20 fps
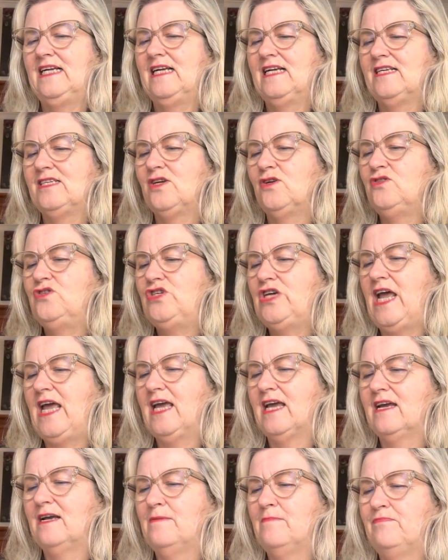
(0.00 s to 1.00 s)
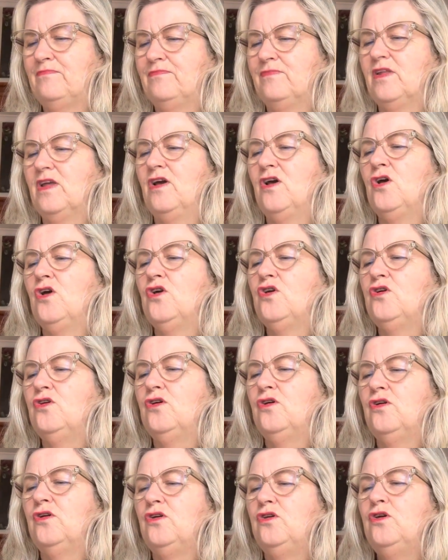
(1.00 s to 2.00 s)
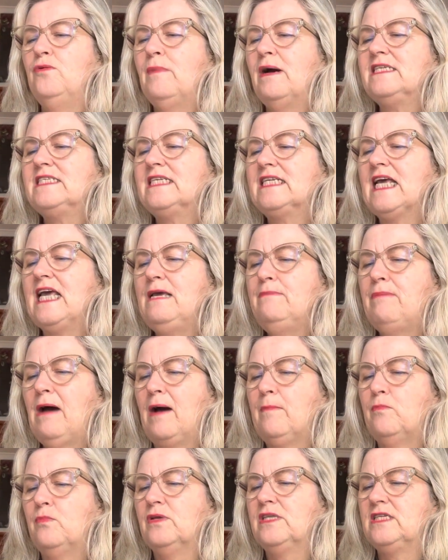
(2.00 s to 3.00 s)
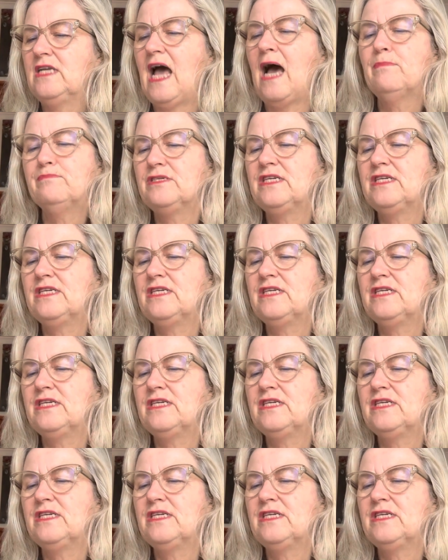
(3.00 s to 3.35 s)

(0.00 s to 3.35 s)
So Jack, you must keep up